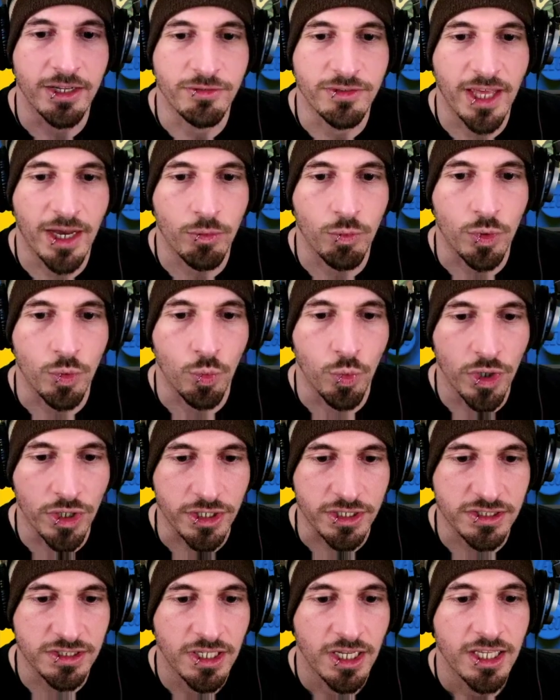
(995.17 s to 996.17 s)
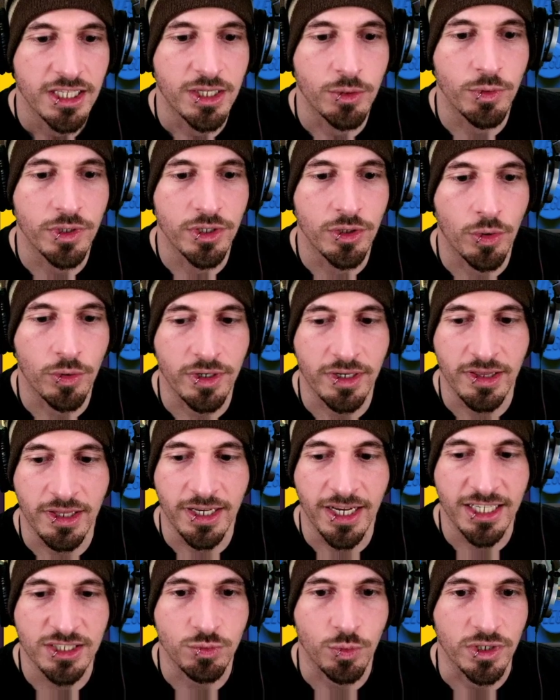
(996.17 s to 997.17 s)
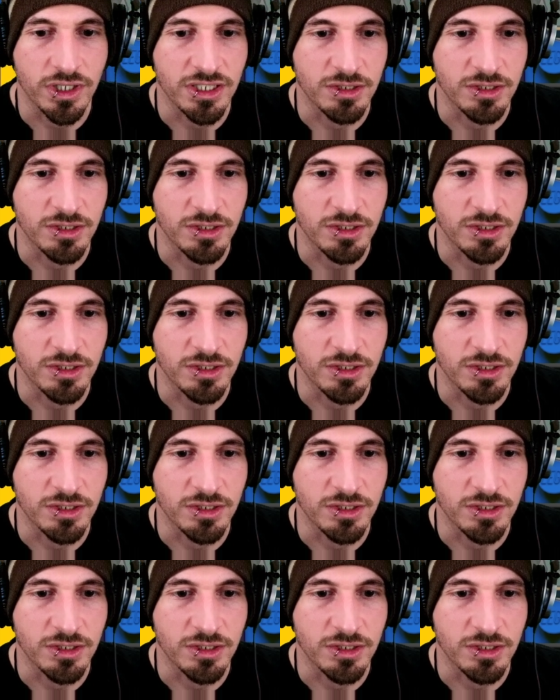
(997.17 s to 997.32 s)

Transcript: if that one works, then we can go on to the next one.